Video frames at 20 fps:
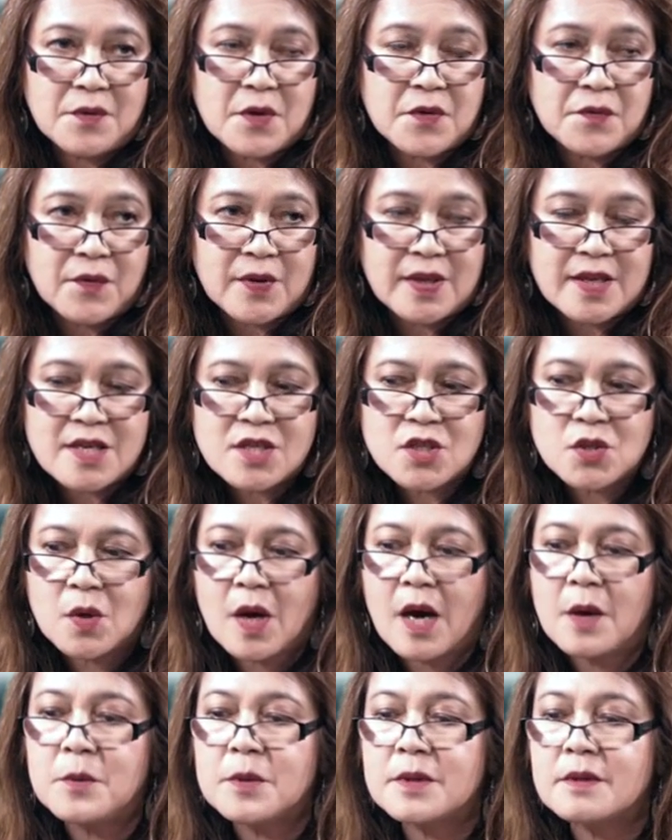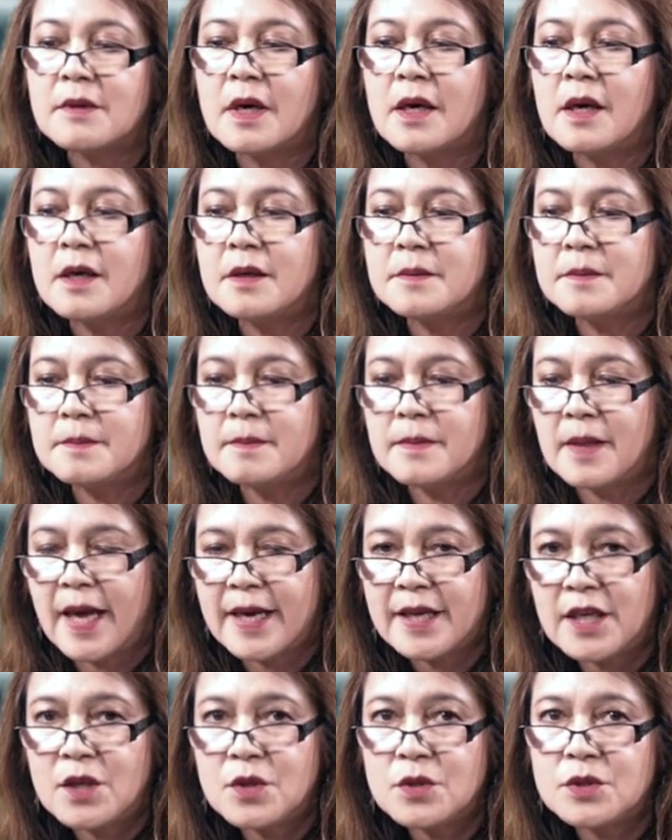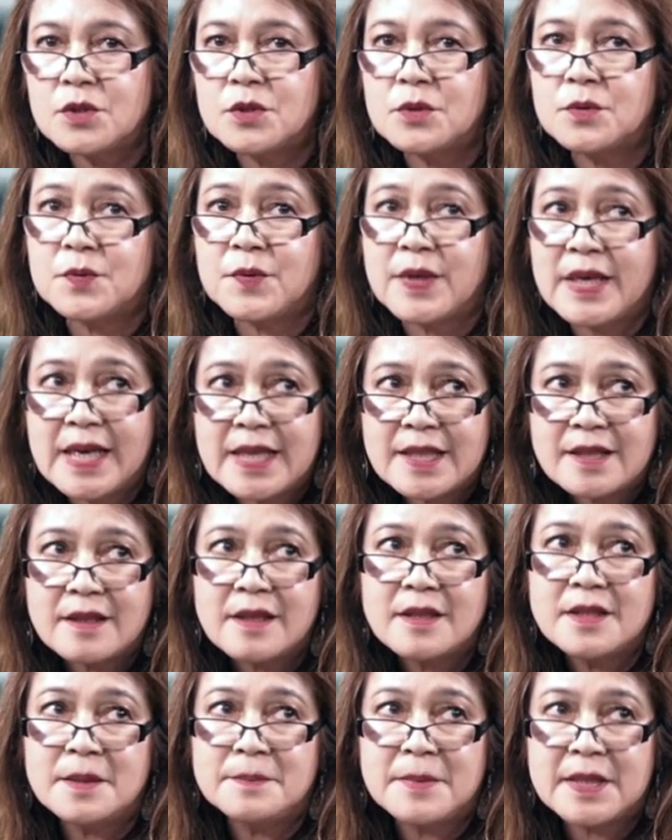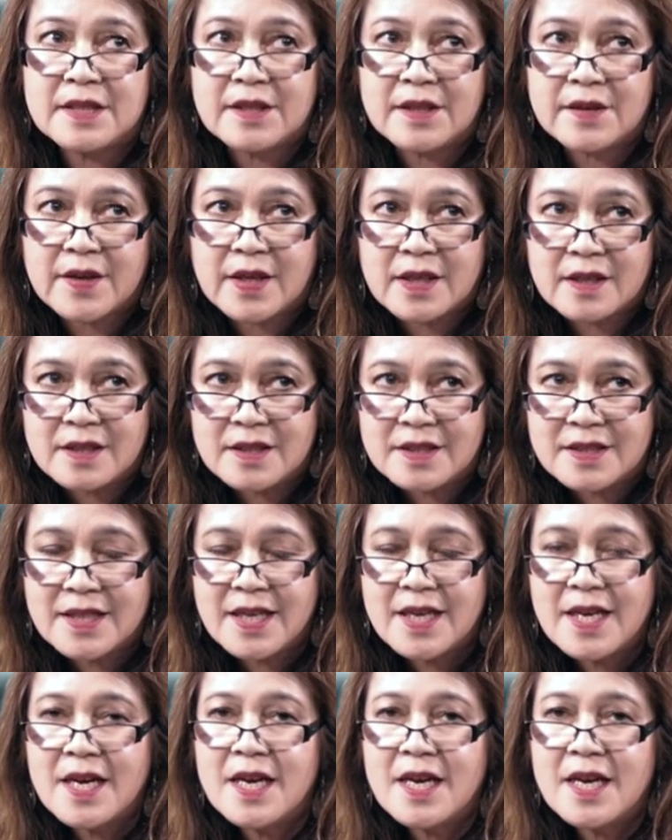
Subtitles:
We finished. So I would like you to read the material,